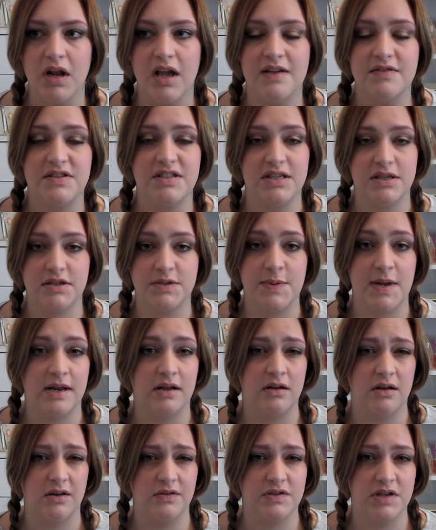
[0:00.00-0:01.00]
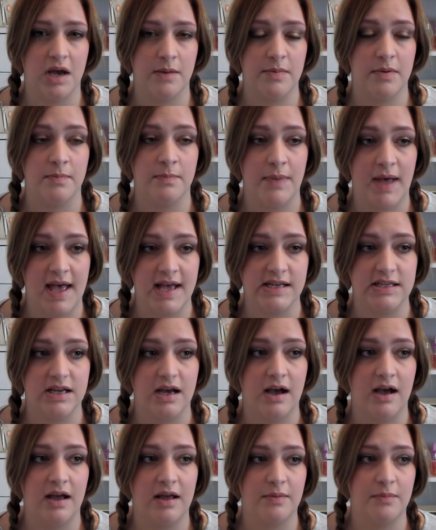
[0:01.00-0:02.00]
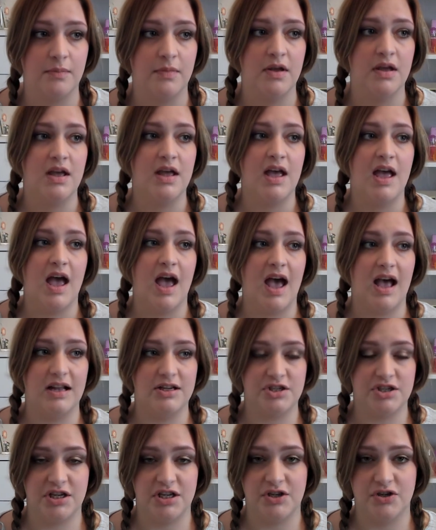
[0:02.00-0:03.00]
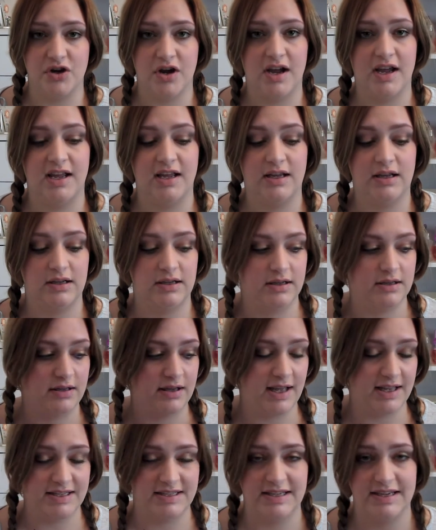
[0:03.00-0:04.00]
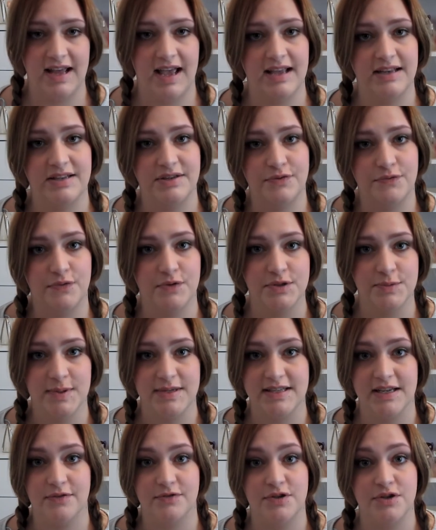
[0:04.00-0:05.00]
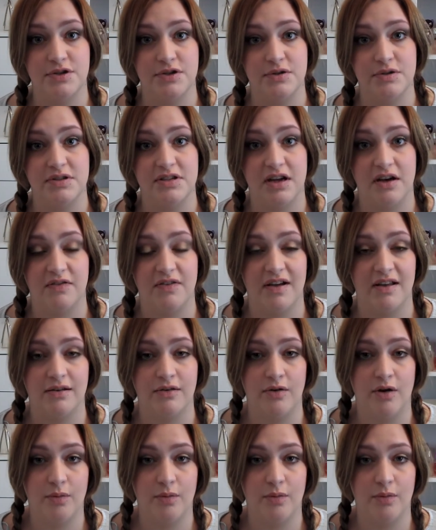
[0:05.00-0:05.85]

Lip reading: I've still spent a lot of time in bed. I'm actually trying, like today, to force myself to do stuff and